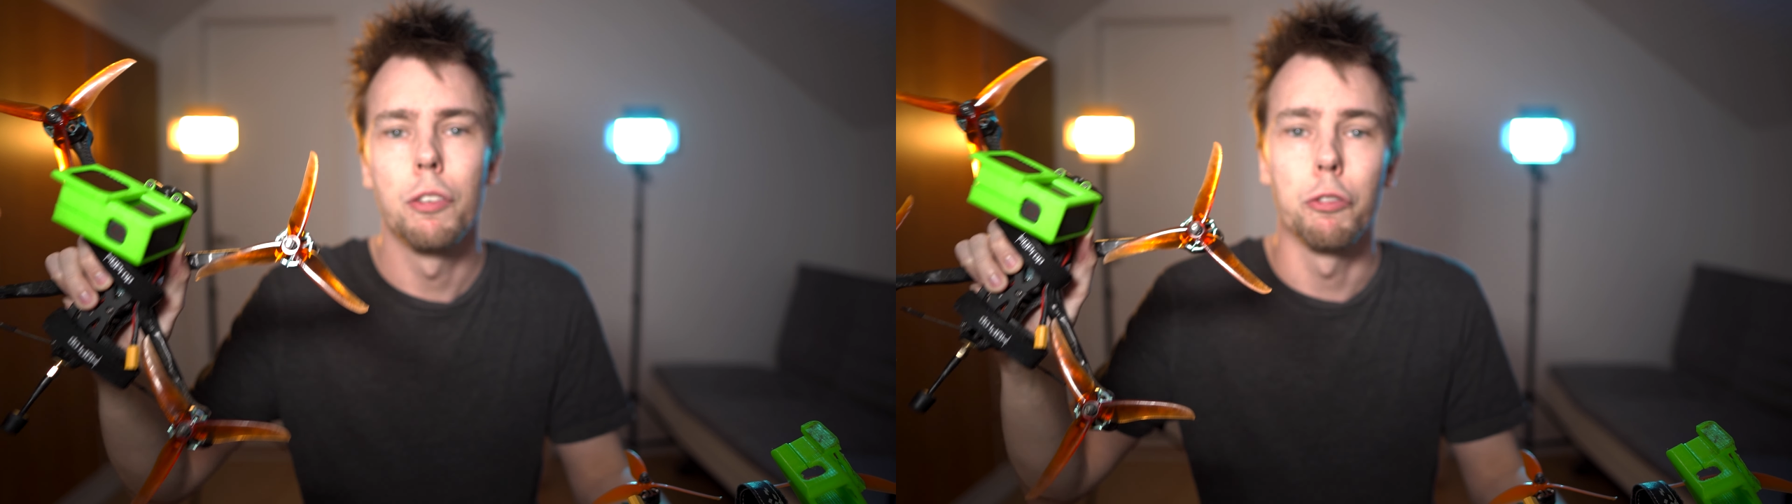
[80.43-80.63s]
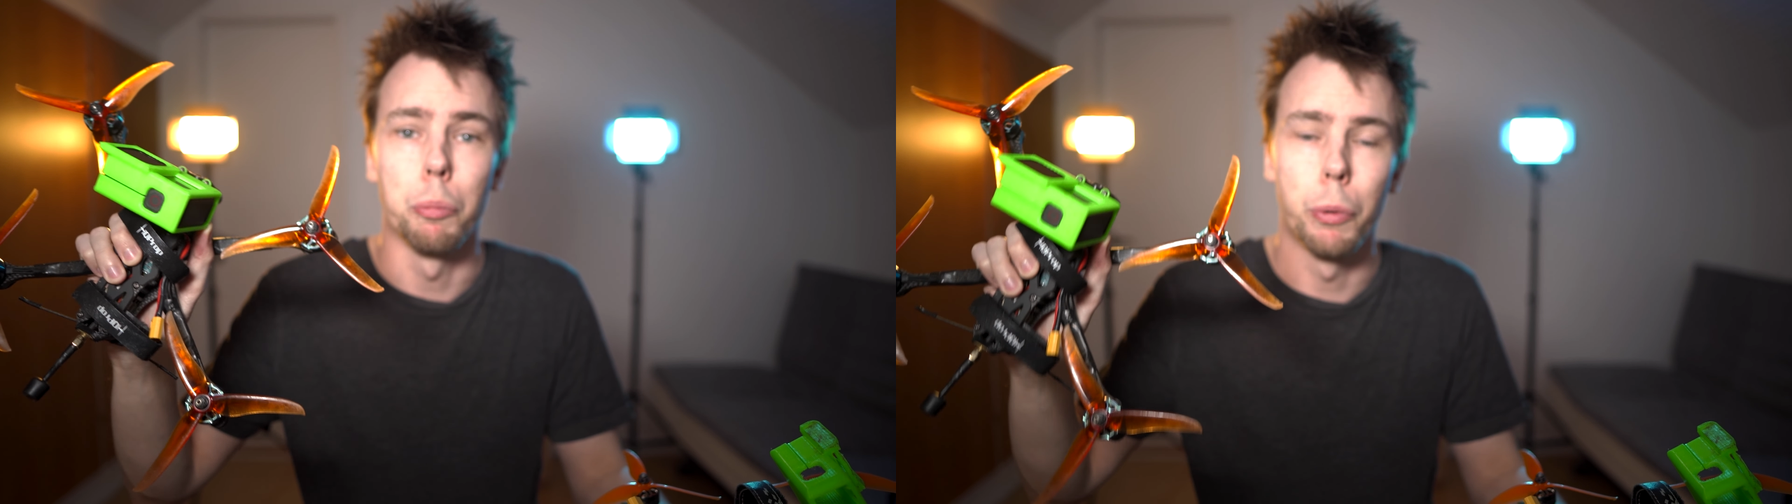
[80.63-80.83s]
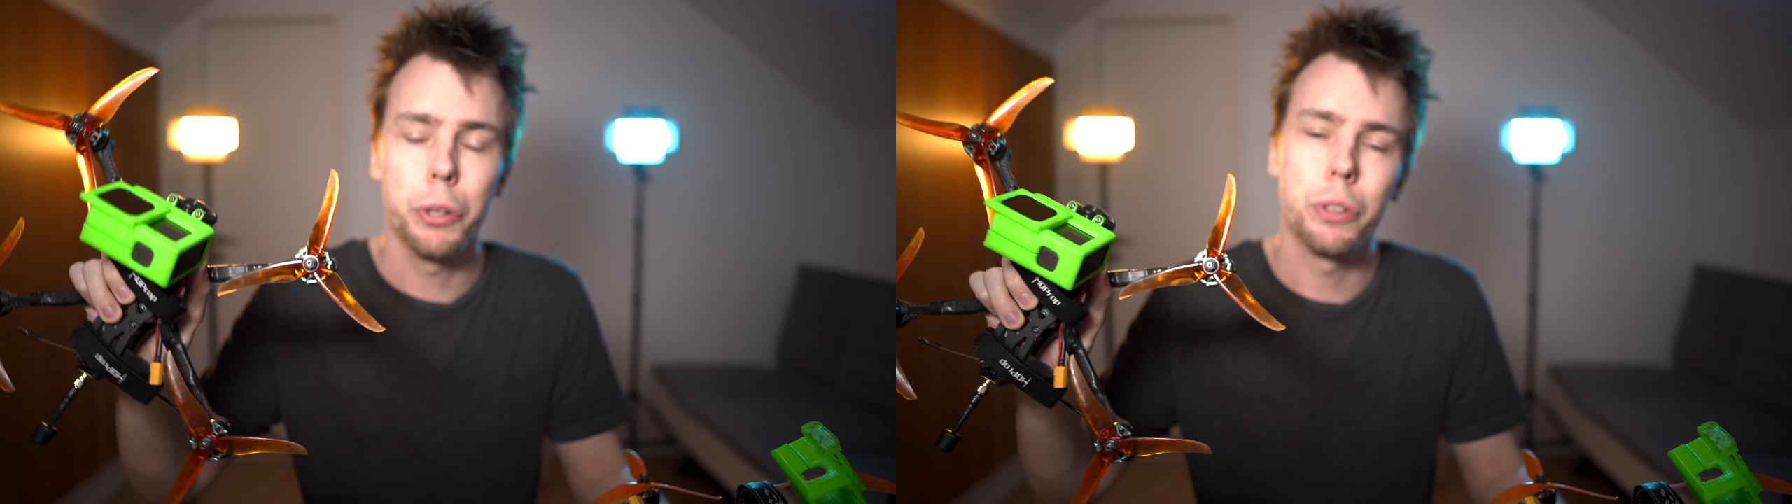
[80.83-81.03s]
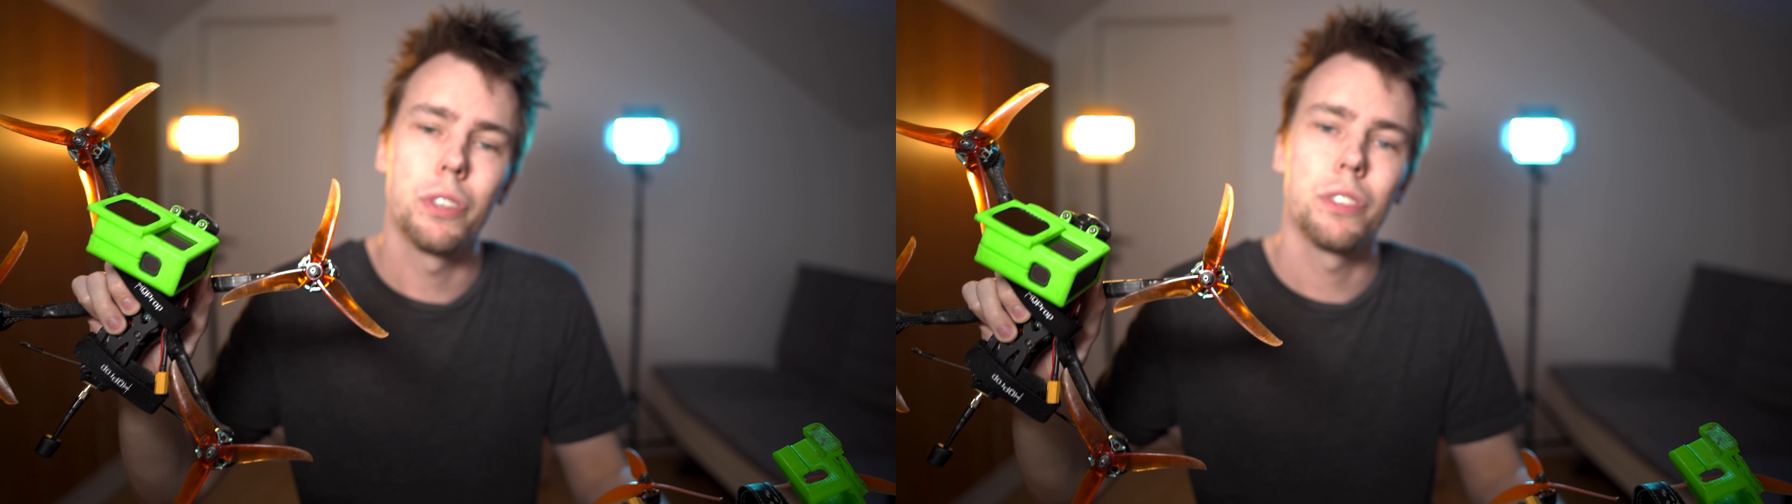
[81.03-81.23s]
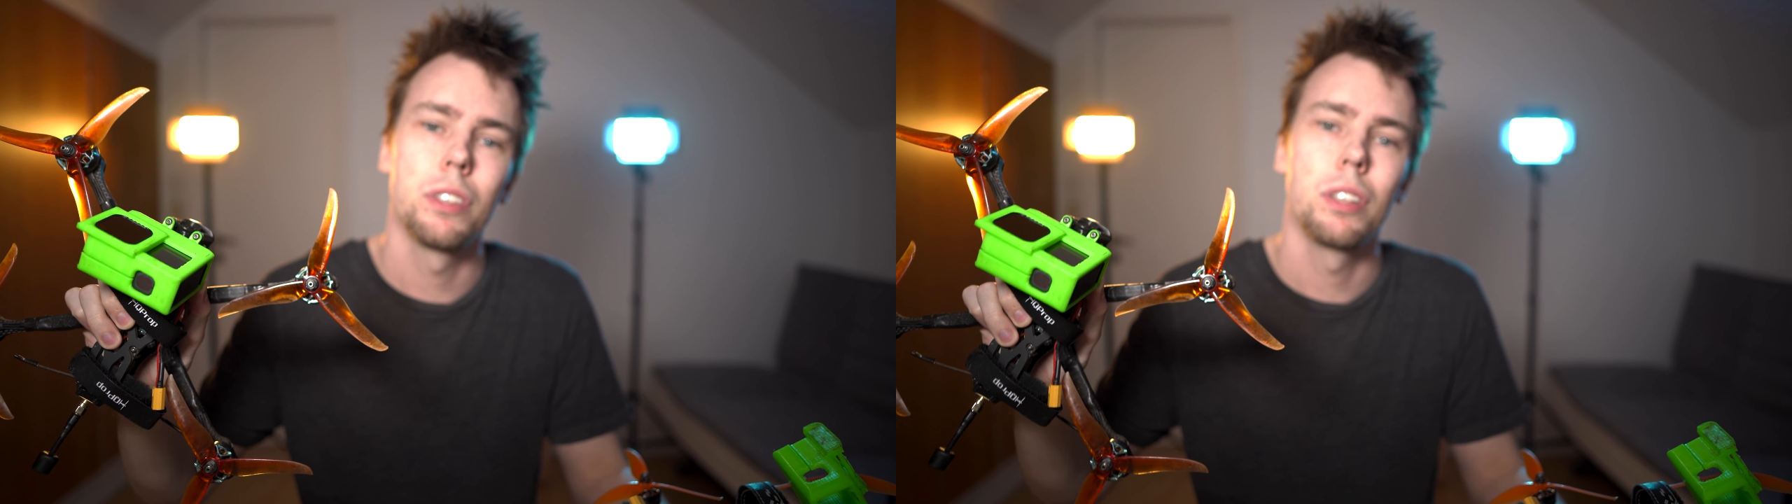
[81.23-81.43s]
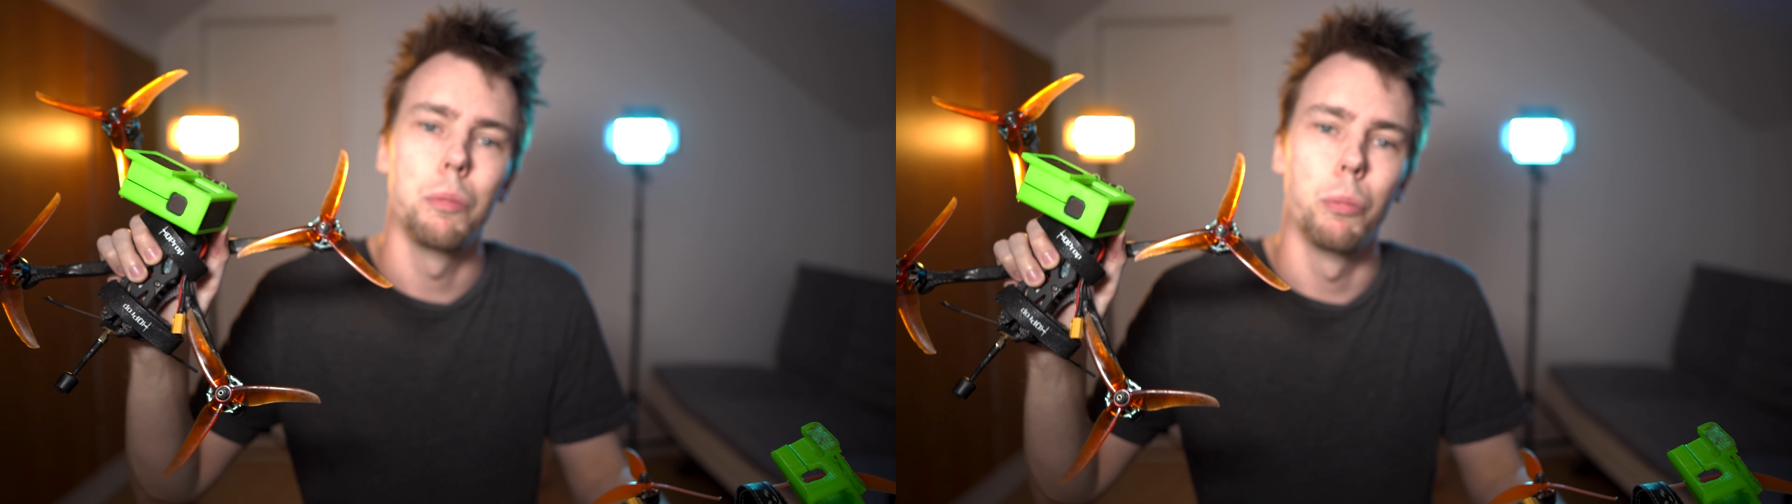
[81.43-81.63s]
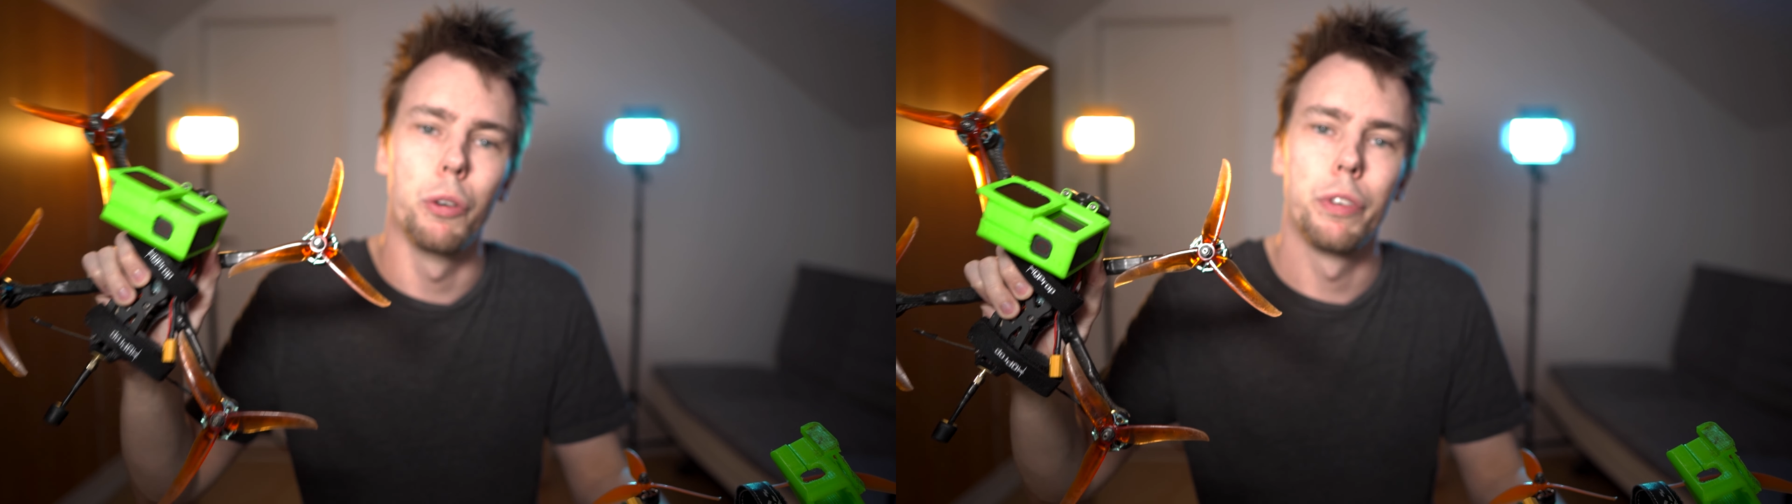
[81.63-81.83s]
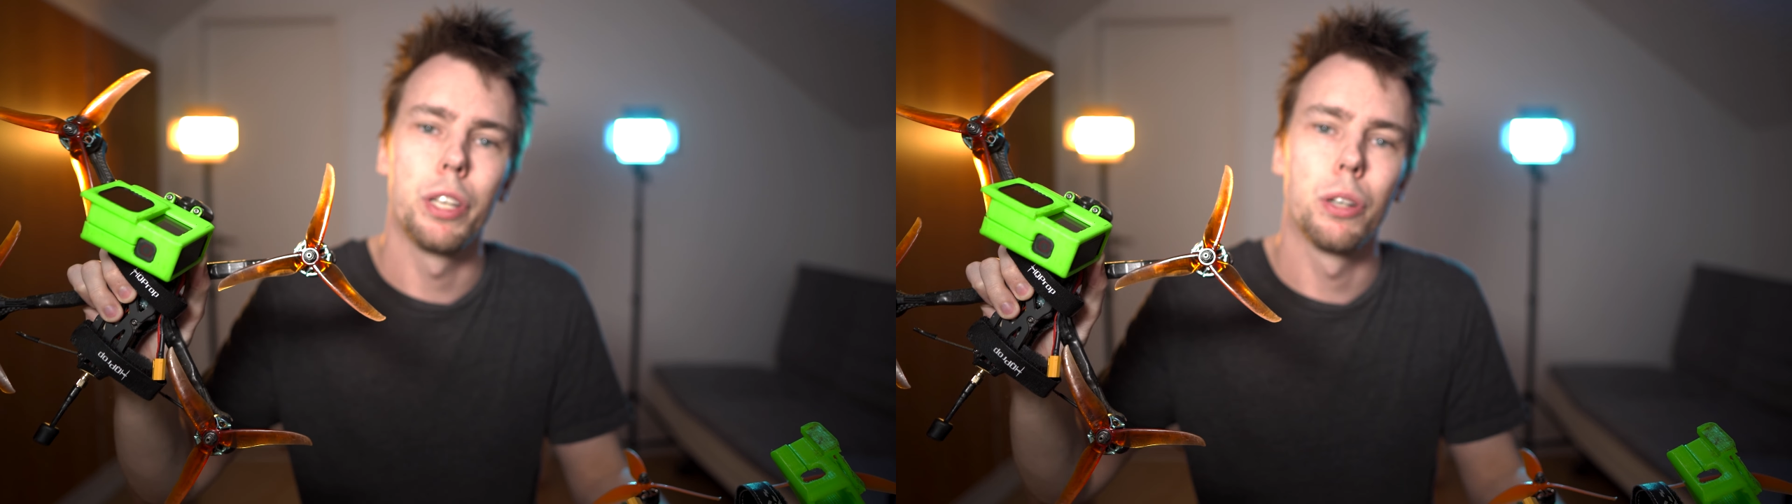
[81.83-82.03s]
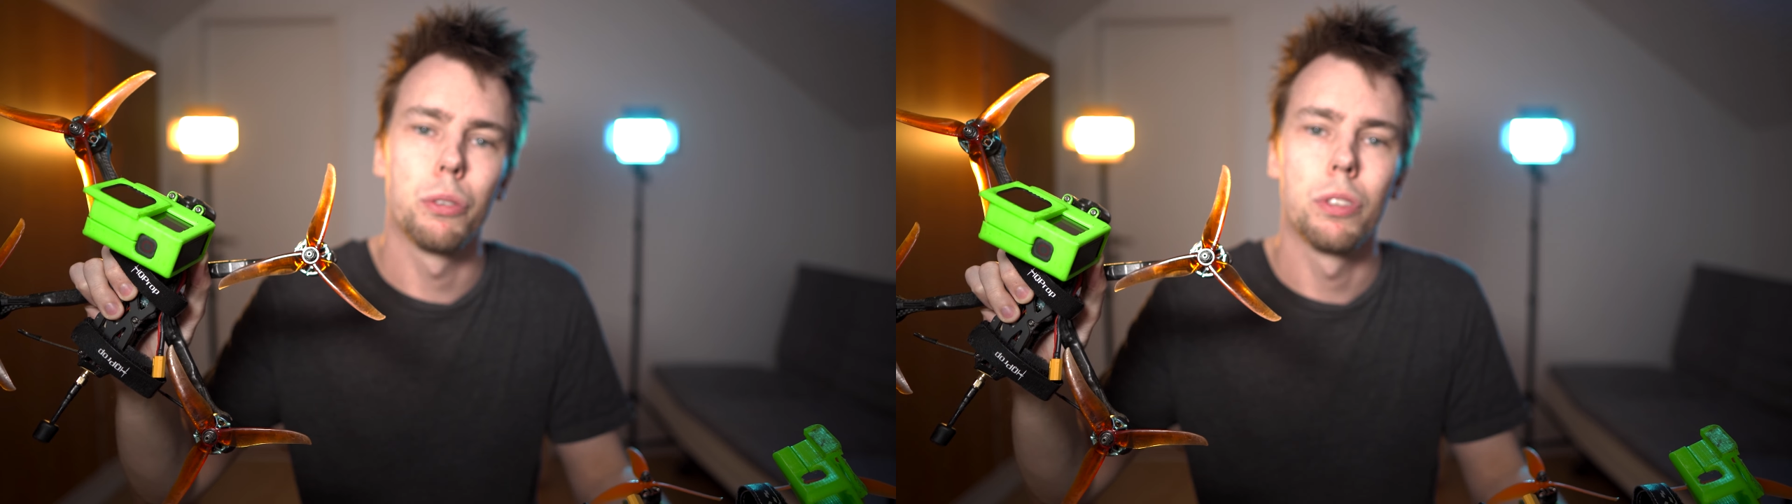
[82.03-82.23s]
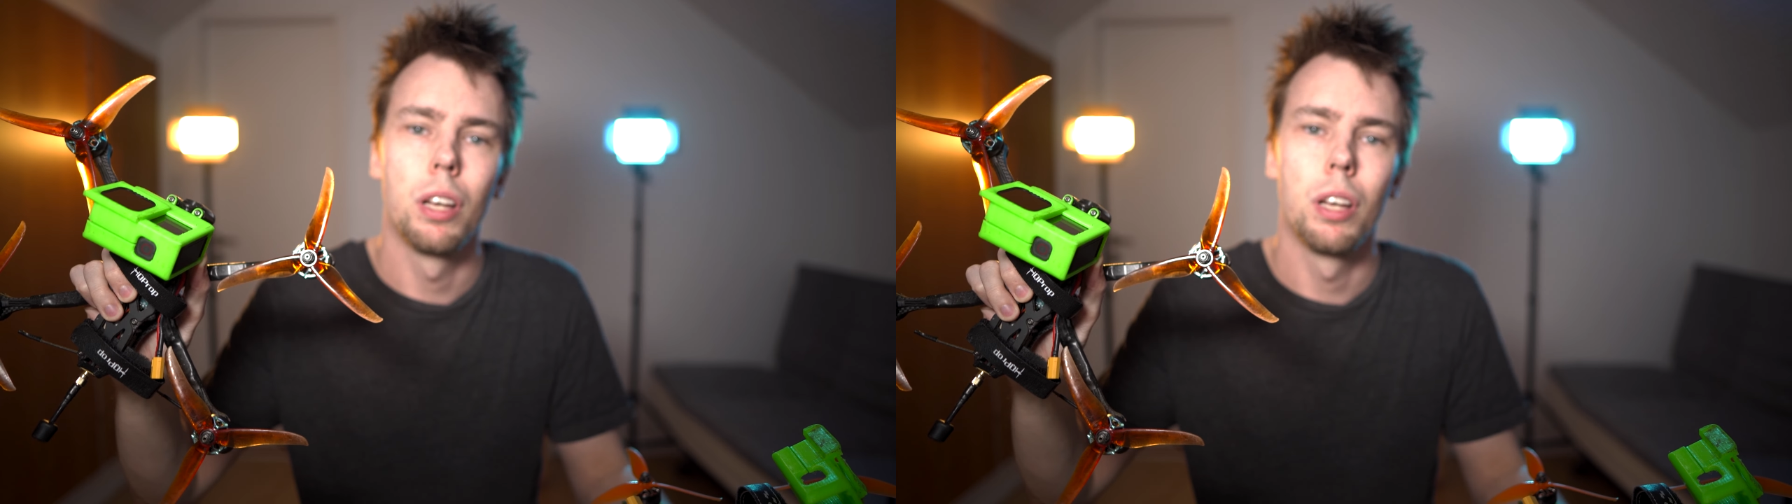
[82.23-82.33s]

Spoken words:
for more content, more videos.